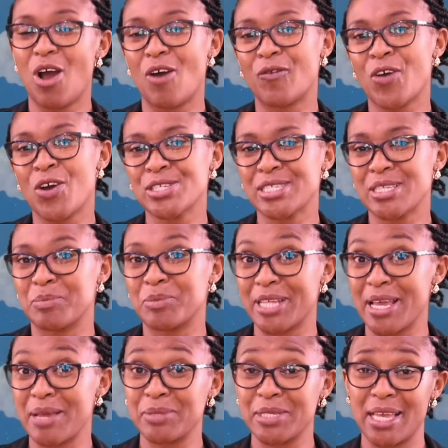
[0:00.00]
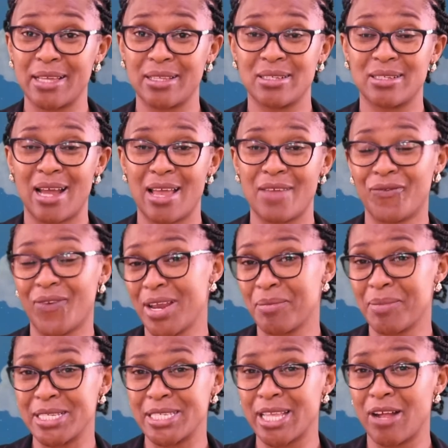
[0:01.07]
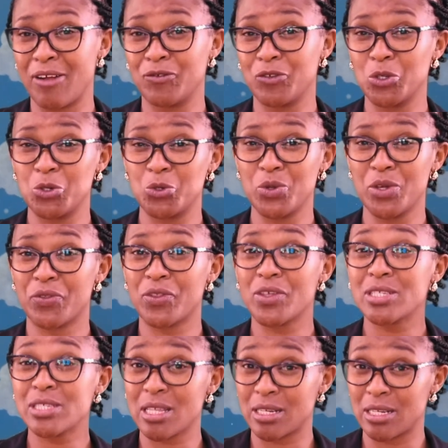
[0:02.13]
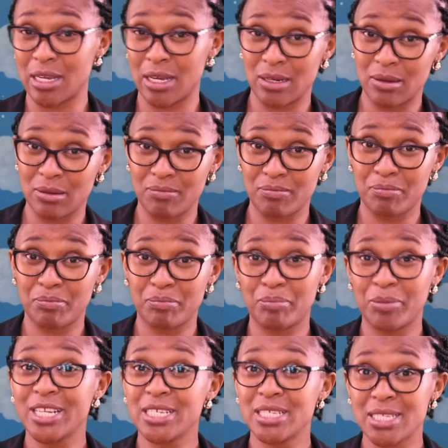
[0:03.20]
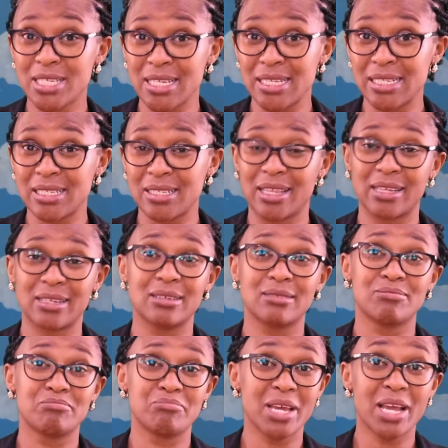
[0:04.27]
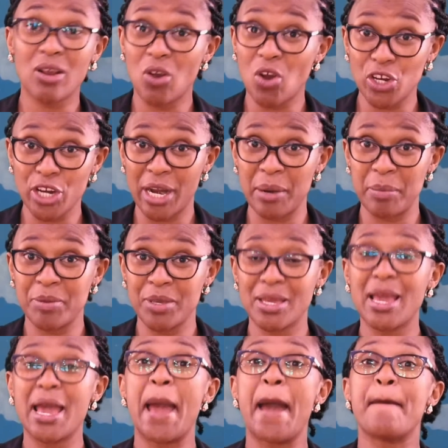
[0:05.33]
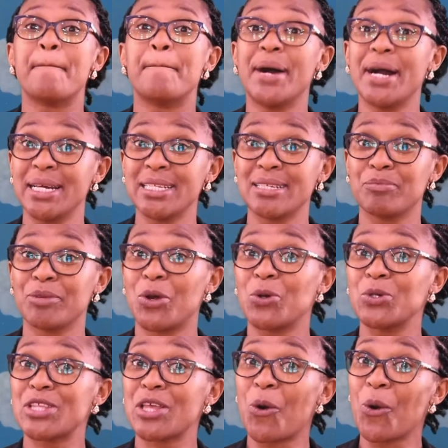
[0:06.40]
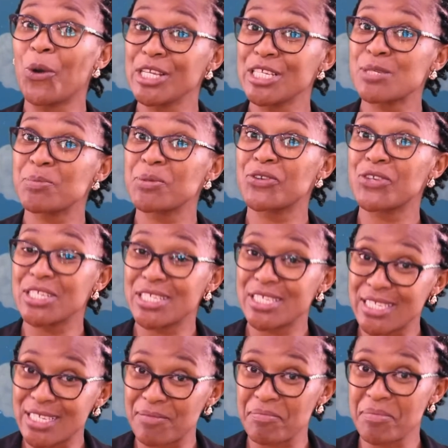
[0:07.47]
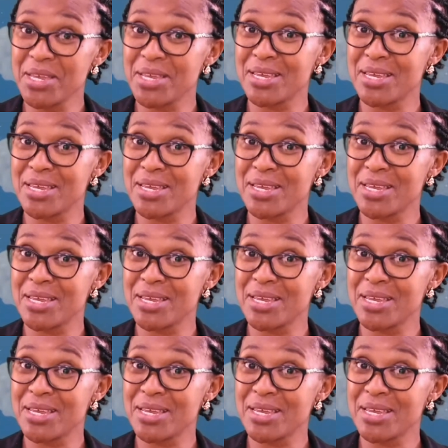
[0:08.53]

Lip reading: Of course, sometimes I find myself not doing things that are pleasant, that make God happy, but because the Holy Spirit is in